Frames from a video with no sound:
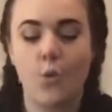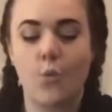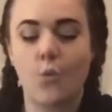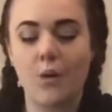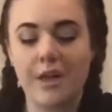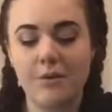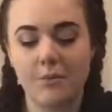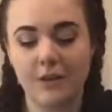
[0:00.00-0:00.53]

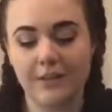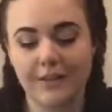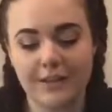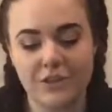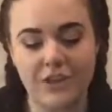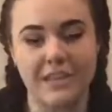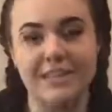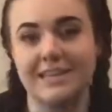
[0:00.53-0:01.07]
We really
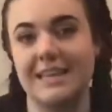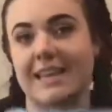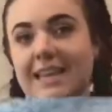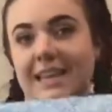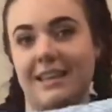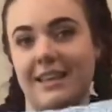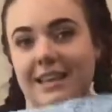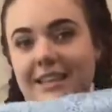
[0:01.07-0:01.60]
just
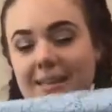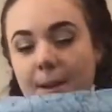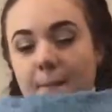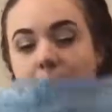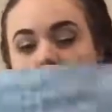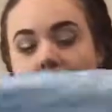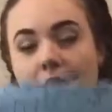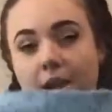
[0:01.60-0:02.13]
need this
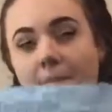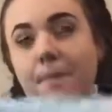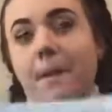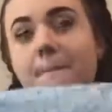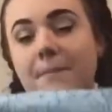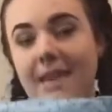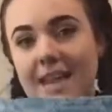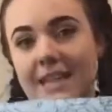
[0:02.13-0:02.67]
bottom
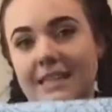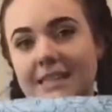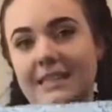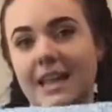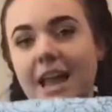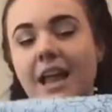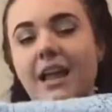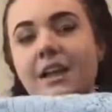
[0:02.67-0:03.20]
piece.
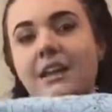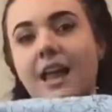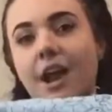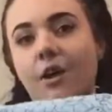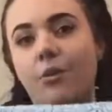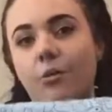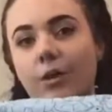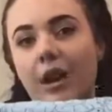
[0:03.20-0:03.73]

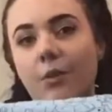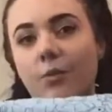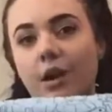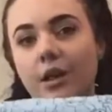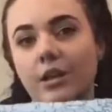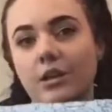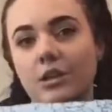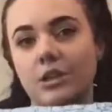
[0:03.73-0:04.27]
Now, what I
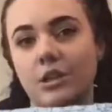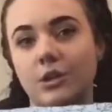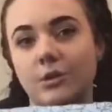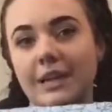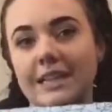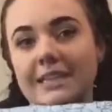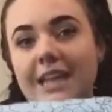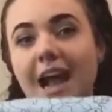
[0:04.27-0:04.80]
want you to do
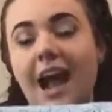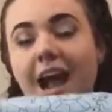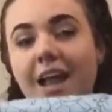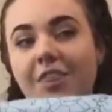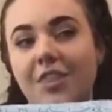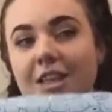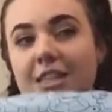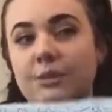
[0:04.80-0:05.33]
is
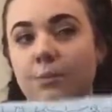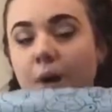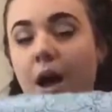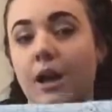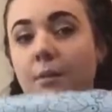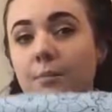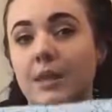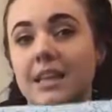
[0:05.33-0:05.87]
cut this
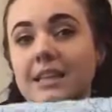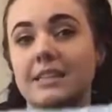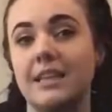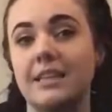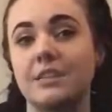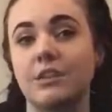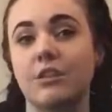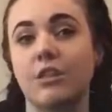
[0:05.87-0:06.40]
bottom piece
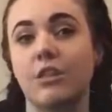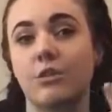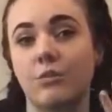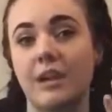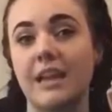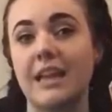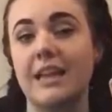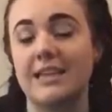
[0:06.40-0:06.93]
into
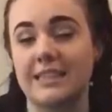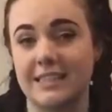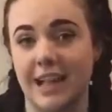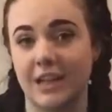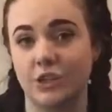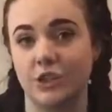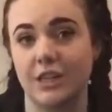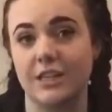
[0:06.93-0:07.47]
3
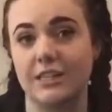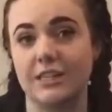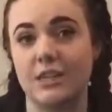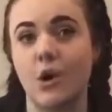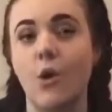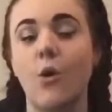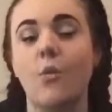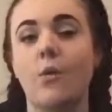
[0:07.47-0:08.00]
sections.
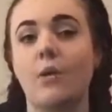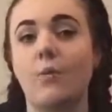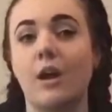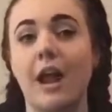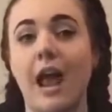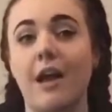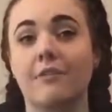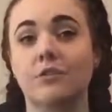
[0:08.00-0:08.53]
We want
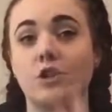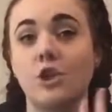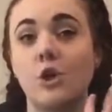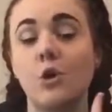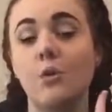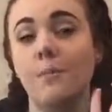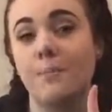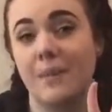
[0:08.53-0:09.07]
to have
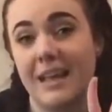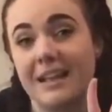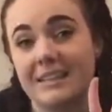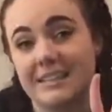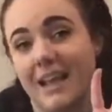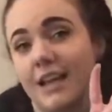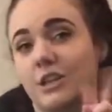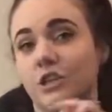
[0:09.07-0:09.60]
2 big
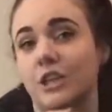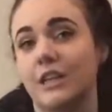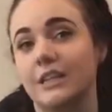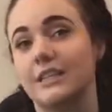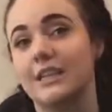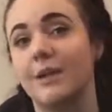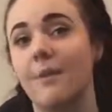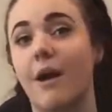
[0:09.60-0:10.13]

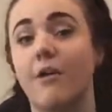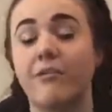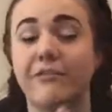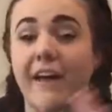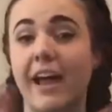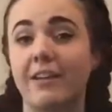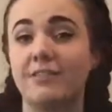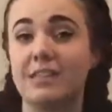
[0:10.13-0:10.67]
sections about
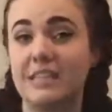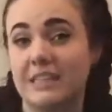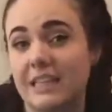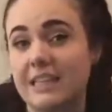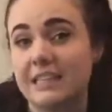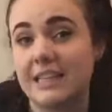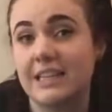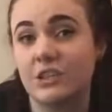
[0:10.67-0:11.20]
5 to
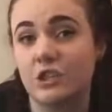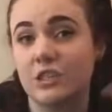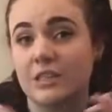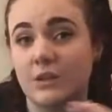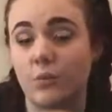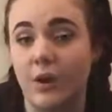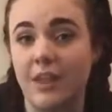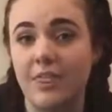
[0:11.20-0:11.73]
6 inches
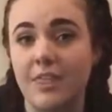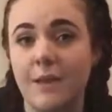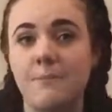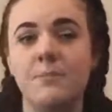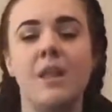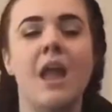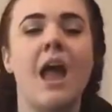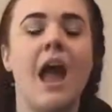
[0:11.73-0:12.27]
in width
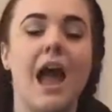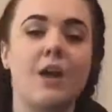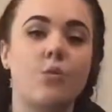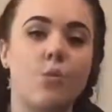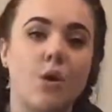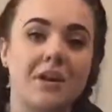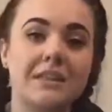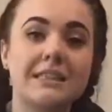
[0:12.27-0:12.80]

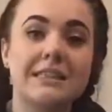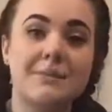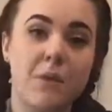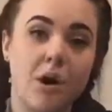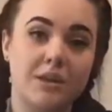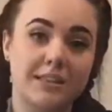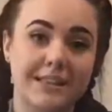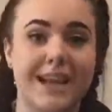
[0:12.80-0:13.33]
and 1
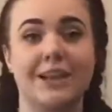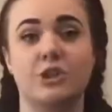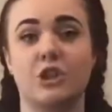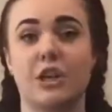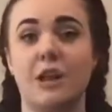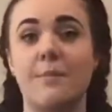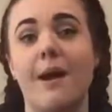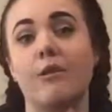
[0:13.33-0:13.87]
small
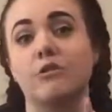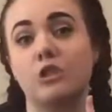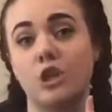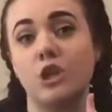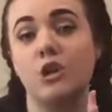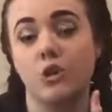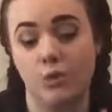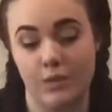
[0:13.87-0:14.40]
section about
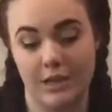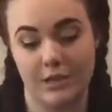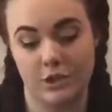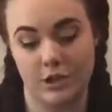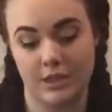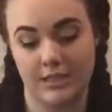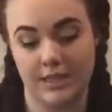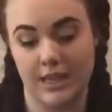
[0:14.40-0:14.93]
2
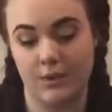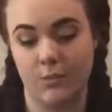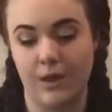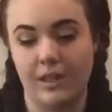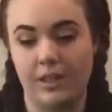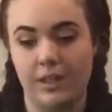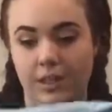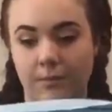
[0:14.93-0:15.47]
inches in width.